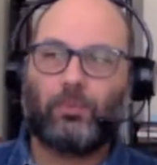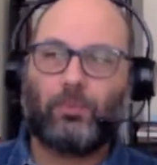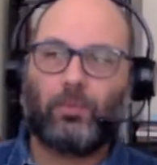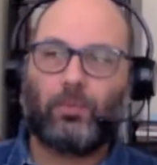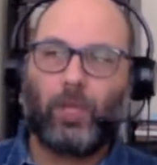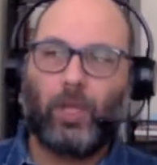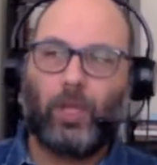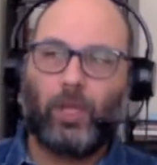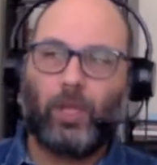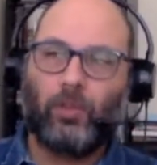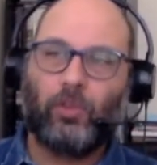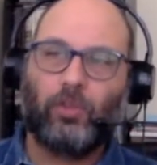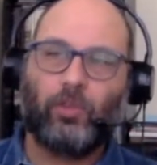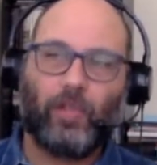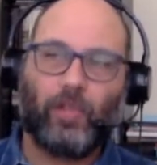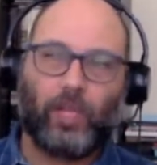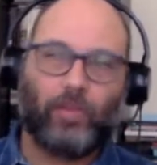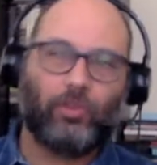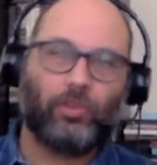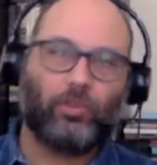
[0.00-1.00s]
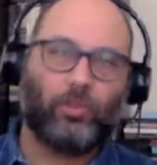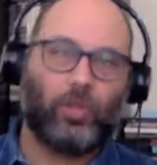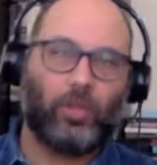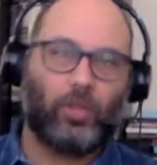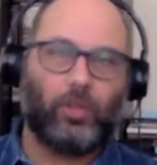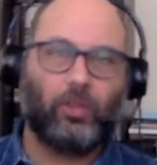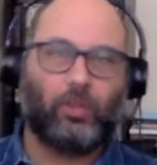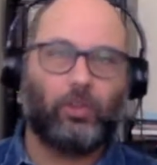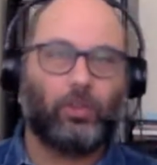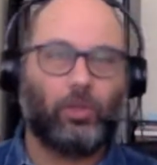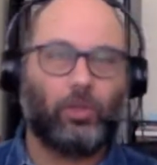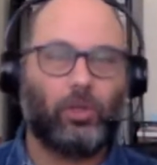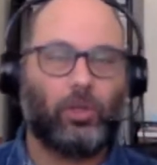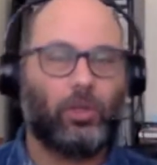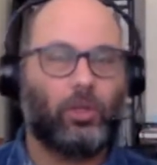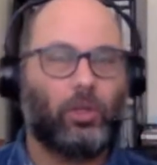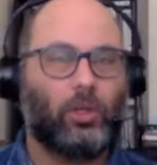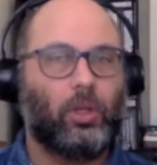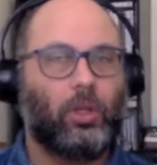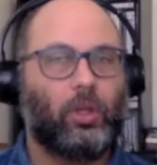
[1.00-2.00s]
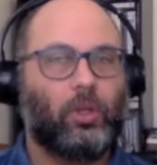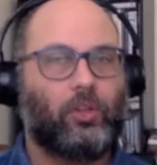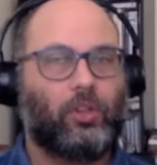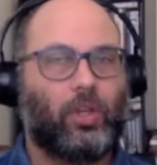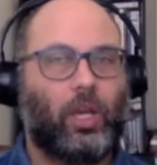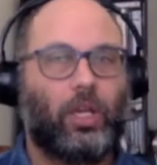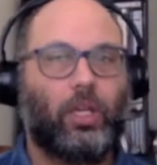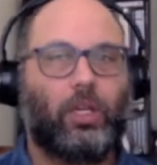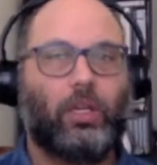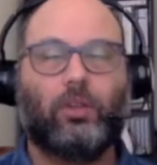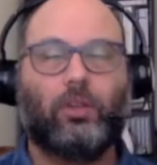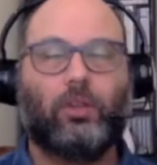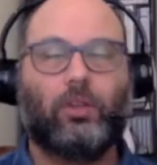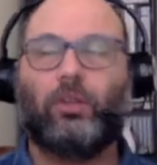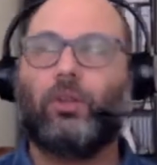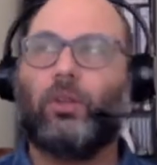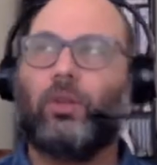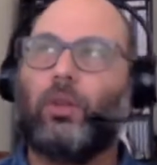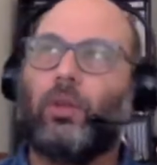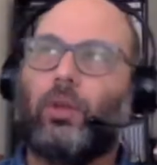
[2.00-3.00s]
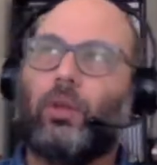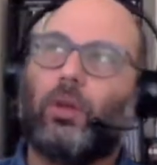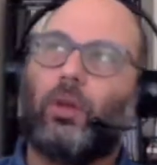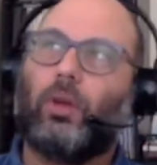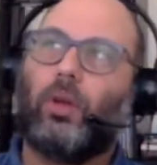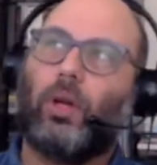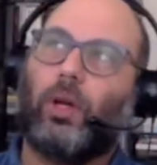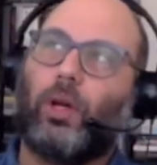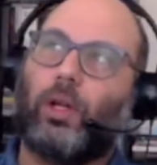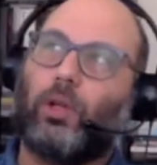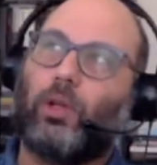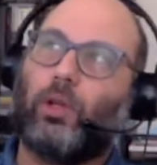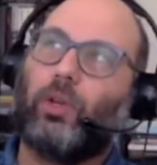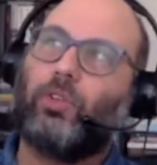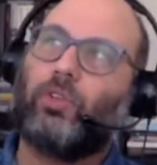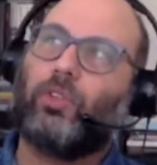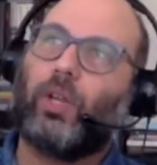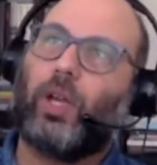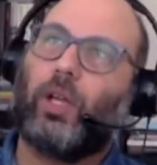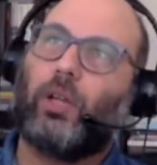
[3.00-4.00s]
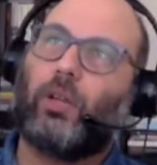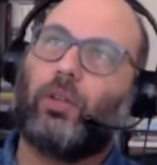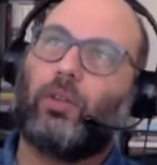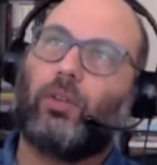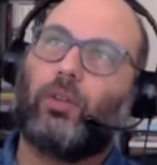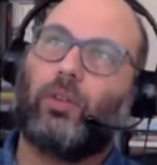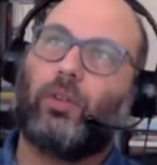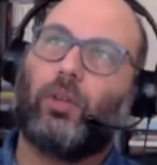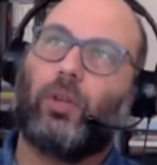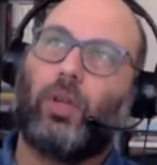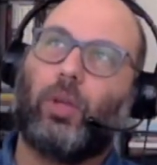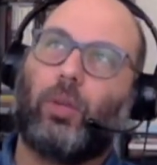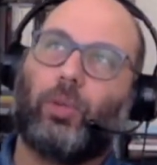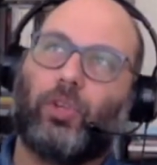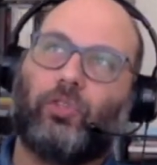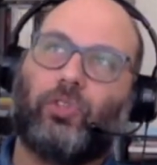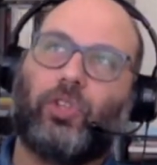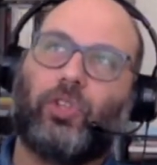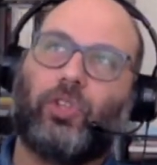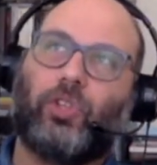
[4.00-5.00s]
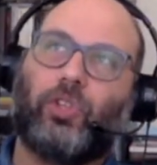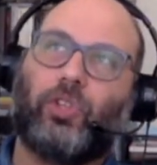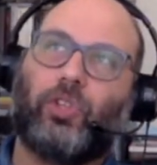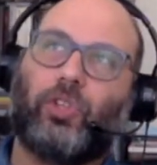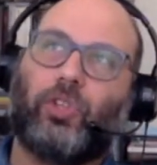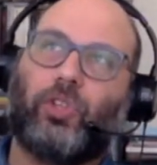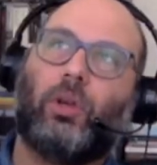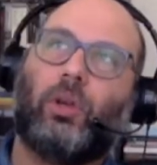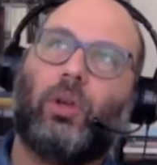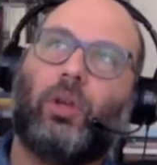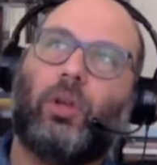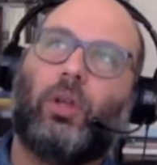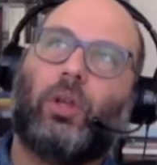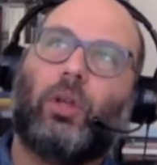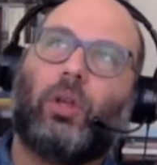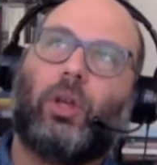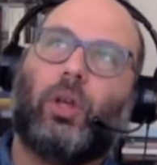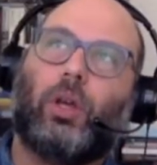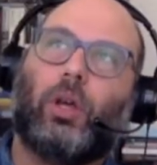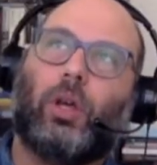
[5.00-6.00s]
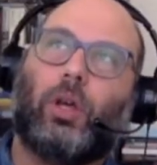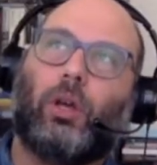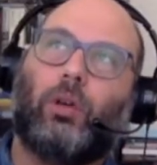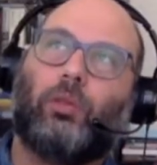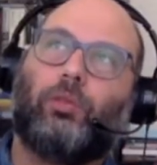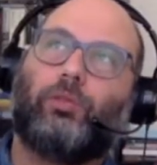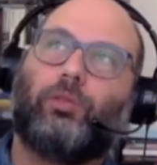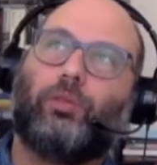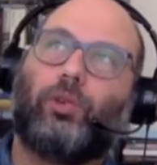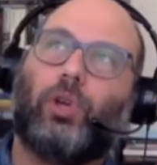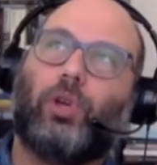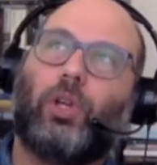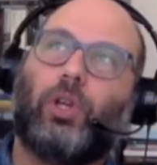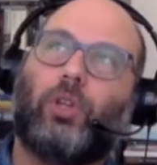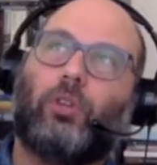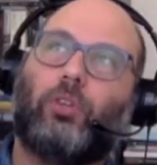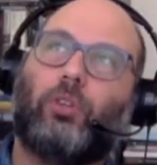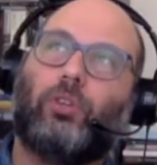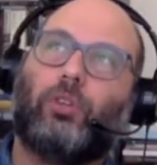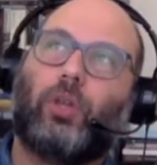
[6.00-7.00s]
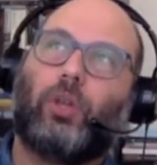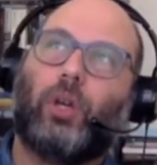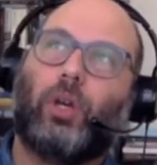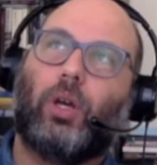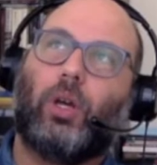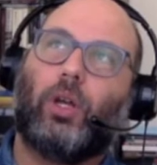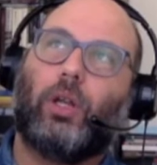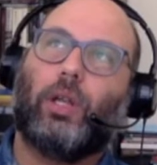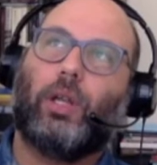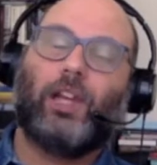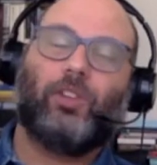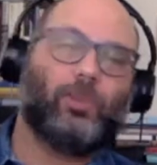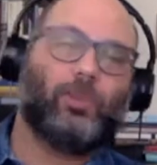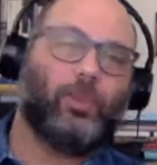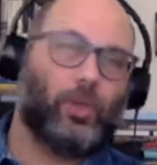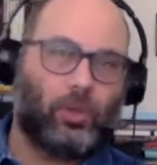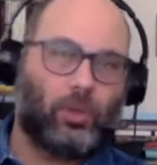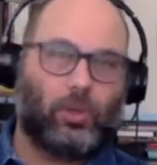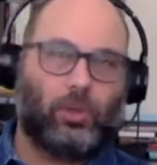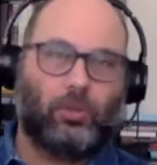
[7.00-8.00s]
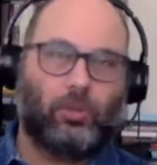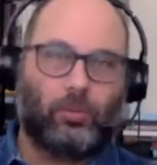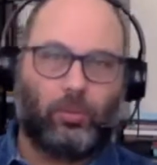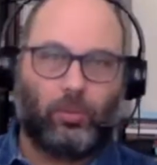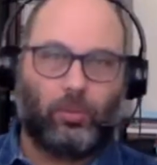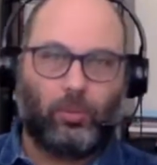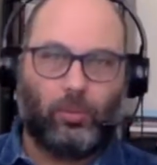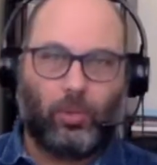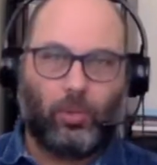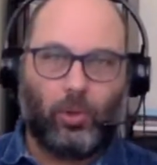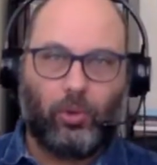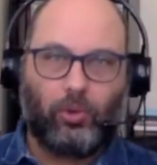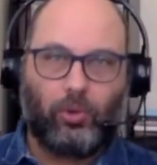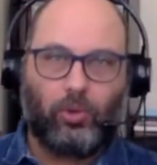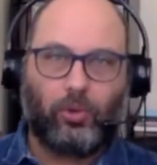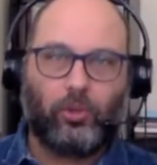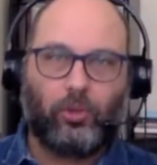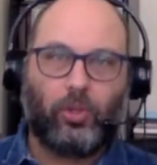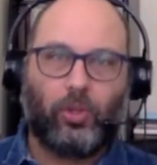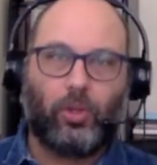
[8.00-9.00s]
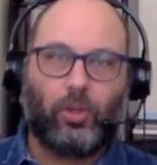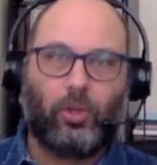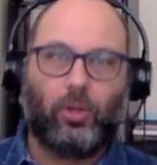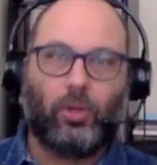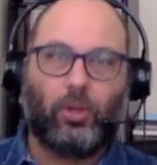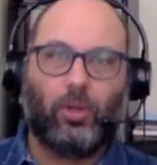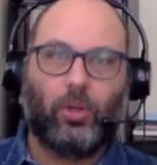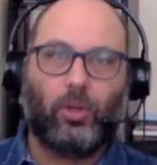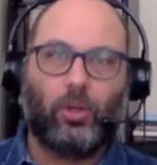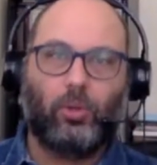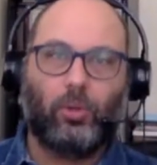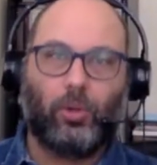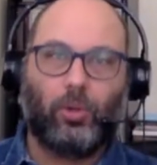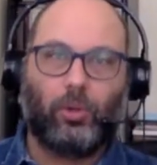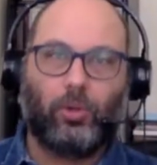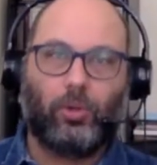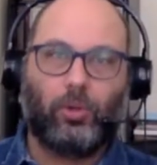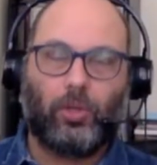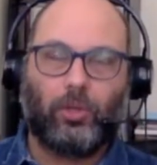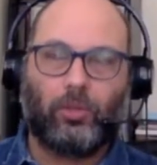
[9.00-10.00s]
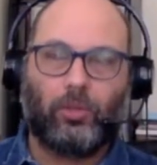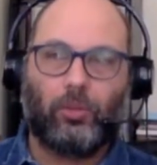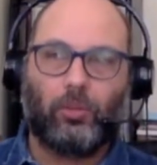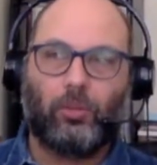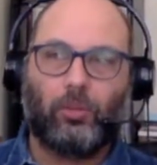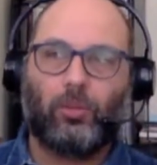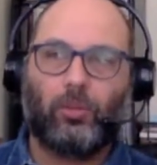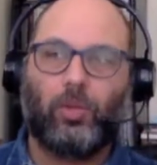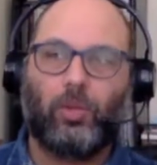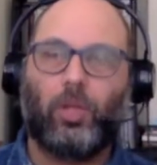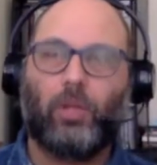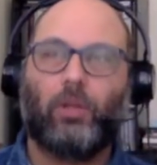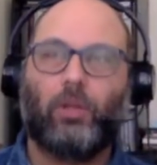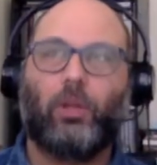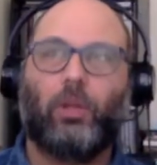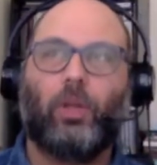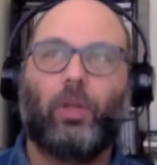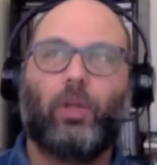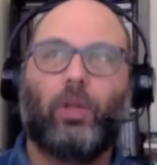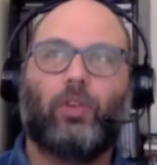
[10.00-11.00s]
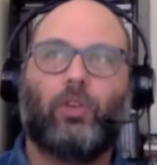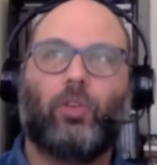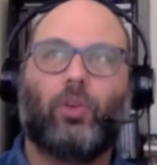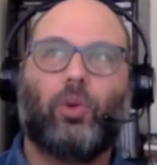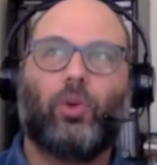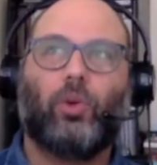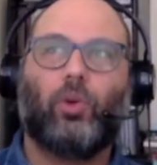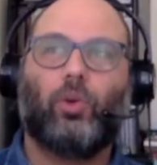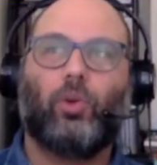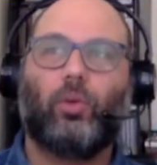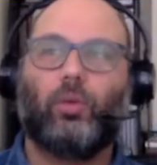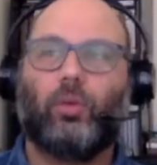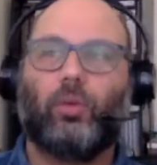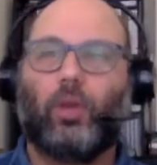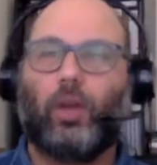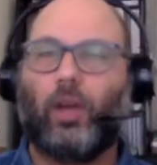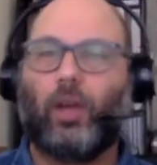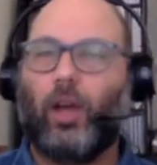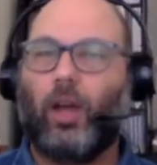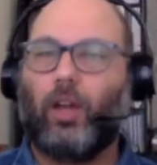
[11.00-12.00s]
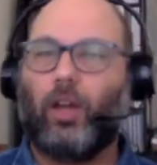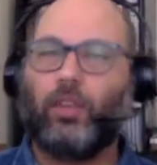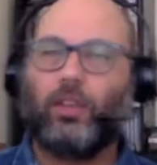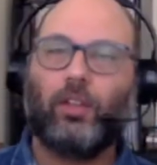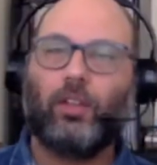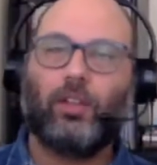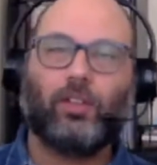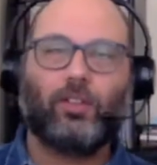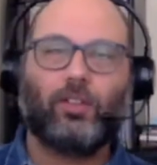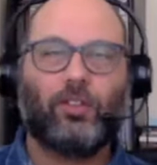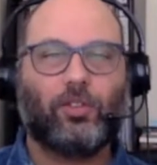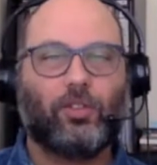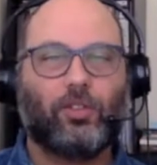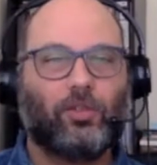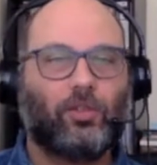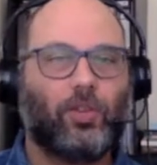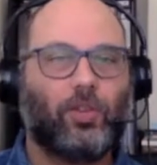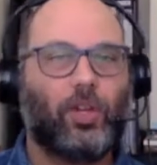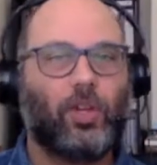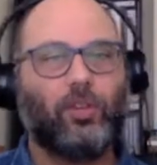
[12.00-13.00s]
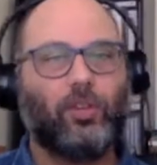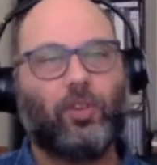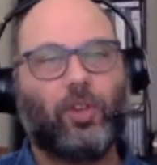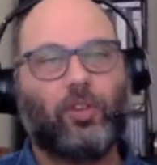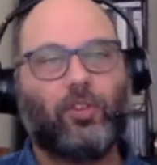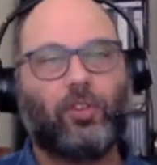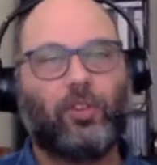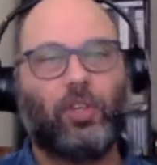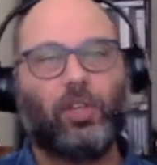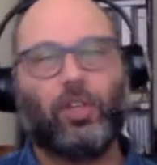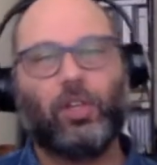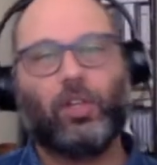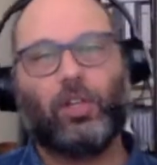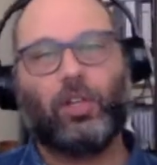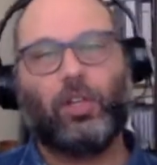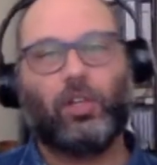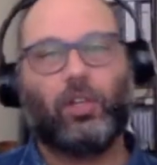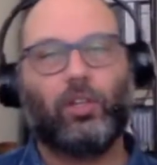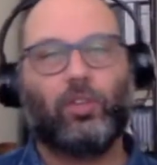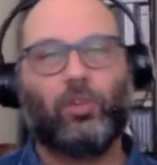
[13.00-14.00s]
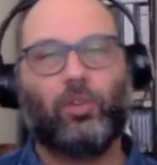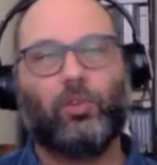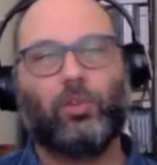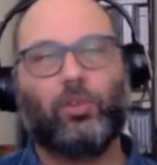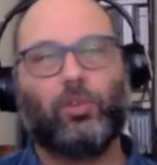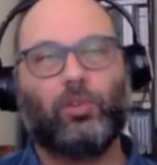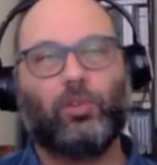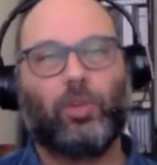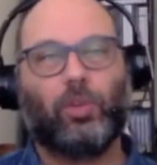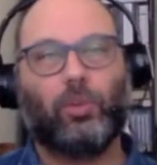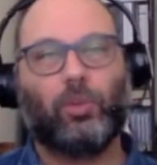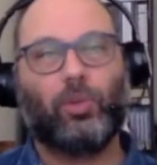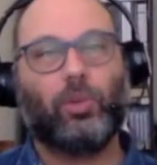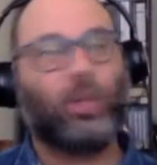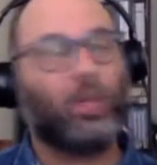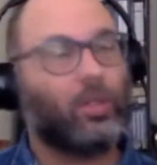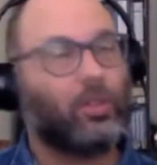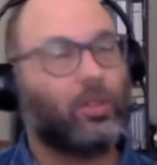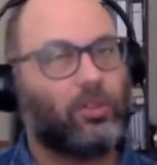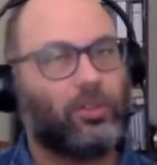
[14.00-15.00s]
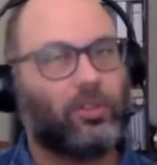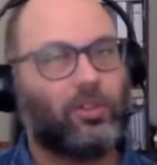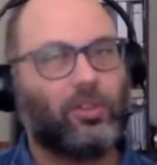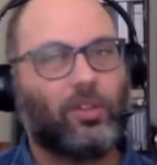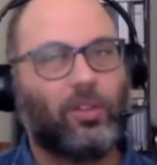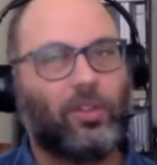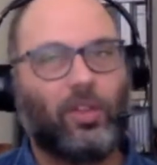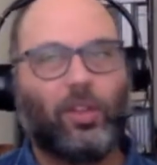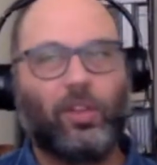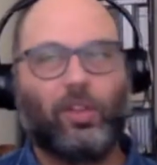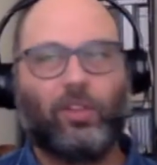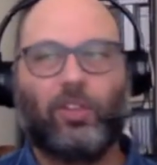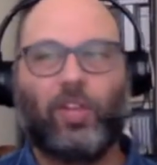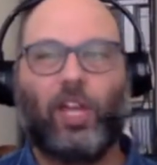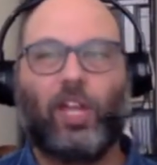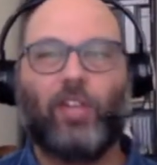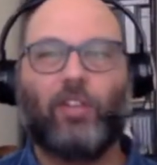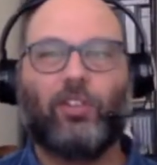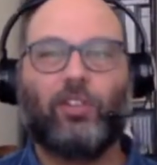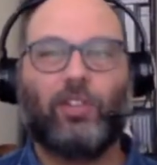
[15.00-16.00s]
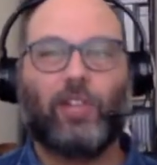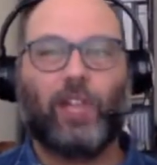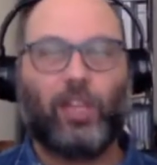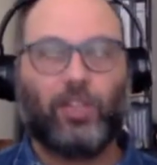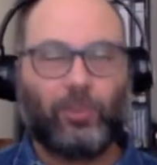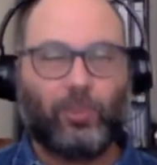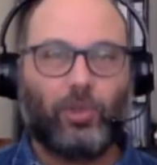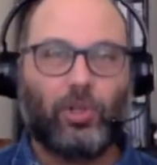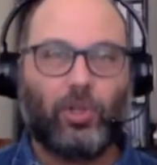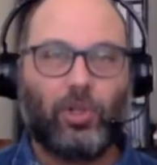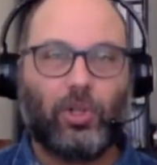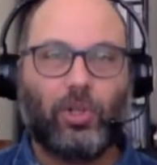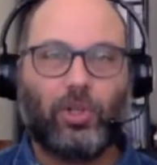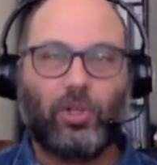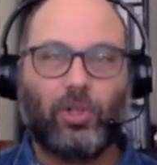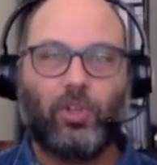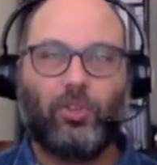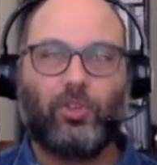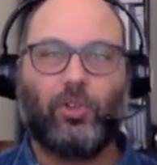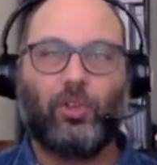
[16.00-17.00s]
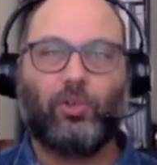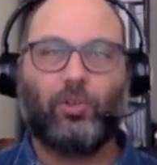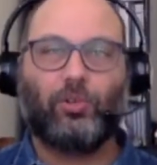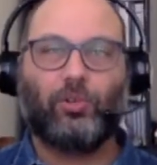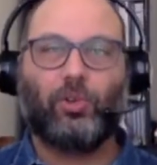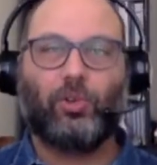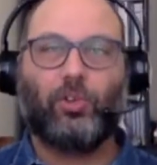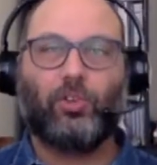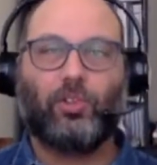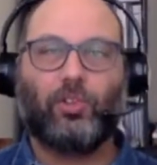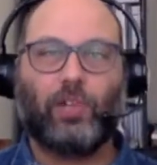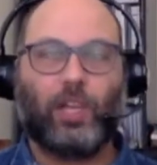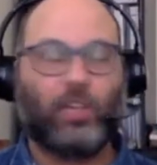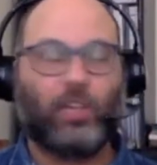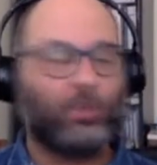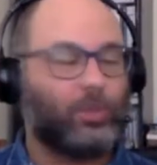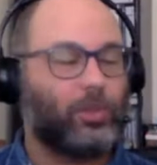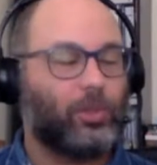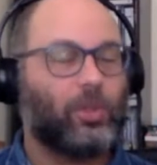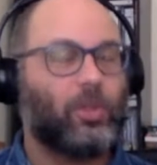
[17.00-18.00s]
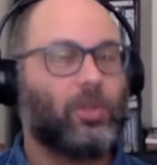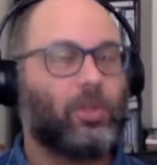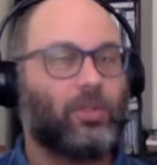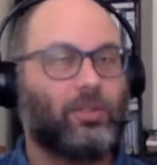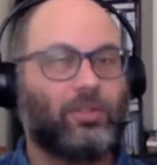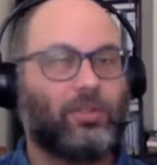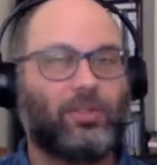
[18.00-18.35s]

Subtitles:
in this lecture, in this book, Said looks at, in particular, Freud's last book, Moses and Monotheism, right? So I think this is very fascinating in terms of like bookends. Said's last book is on Freud's last book.